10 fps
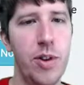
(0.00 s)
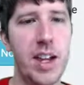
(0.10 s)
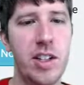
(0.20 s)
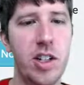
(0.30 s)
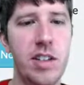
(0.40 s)

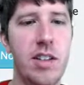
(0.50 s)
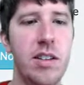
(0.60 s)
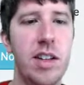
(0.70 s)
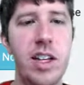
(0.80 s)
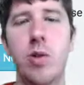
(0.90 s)
That's just the
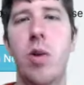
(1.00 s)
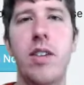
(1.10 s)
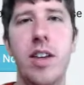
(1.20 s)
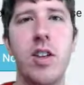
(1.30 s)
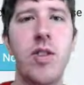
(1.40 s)
least
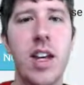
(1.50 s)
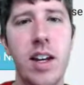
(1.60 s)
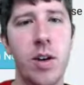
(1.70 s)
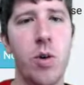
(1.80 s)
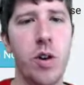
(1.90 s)
one that you
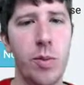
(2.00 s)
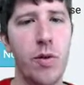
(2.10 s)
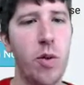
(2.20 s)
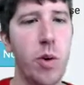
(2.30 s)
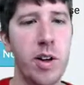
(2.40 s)
need in order to
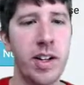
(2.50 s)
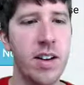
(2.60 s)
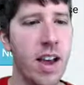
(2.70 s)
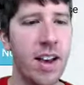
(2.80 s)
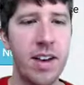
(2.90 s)
move forward.
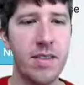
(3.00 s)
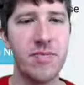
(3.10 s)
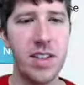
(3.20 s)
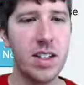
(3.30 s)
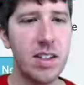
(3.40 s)
And
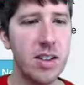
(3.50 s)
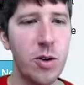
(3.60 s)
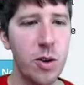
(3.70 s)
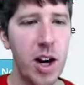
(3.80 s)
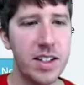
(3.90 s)
this is
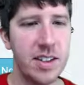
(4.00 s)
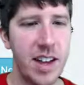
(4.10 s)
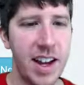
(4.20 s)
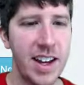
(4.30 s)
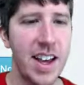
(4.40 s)
so crazy.
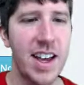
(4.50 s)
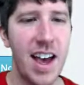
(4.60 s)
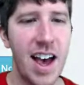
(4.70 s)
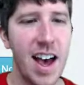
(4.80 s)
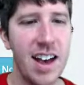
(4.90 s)
Like
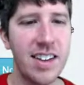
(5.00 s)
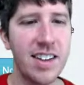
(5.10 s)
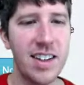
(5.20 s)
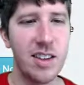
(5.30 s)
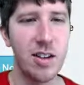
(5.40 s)

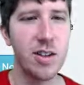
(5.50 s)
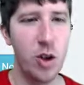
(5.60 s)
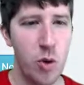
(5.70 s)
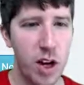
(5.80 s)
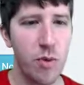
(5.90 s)

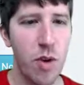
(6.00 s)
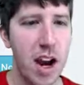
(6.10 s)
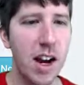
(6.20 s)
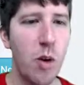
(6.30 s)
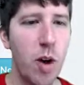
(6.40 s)
you can
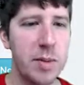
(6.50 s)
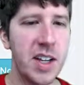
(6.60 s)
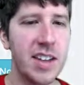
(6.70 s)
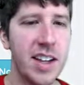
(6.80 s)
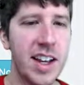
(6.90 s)
run a
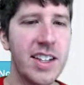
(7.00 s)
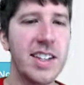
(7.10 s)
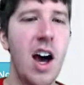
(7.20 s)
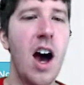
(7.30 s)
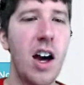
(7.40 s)
website that gets
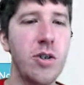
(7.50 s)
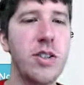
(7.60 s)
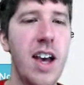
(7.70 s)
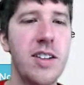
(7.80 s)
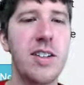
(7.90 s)

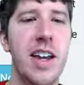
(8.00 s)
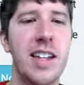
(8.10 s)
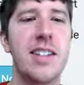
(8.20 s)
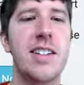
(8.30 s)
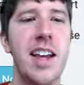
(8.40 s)
100,000
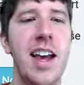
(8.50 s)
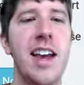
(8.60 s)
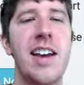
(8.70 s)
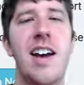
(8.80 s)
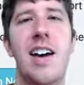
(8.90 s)
hits a
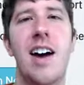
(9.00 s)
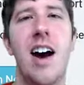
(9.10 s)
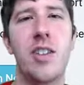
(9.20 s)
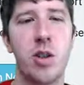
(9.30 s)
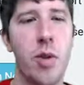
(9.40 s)
day
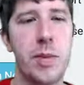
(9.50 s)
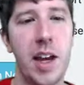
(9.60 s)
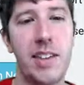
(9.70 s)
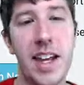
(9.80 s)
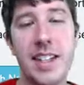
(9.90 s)
on this
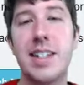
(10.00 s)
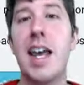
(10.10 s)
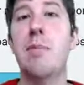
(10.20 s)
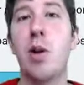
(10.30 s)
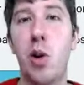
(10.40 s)
website. And that's
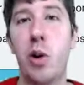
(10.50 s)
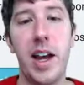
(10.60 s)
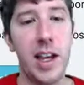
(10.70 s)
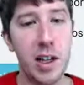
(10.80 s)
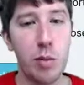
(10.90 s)
typical.
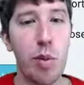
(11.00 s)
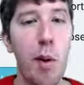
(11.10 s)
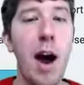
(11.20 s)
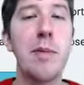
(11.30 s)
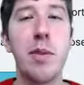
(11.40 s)
Like it could
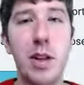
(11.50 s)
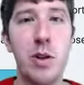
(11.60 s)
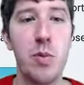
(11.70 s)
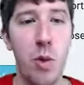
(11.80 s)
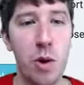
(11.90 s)
probably
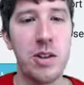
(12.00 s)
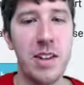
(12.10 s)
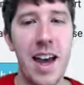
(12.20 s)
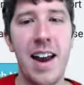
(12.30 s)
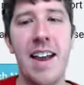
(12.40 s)
do more
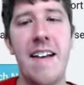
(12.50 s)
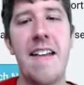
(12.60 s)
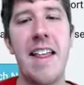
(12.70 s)
than that.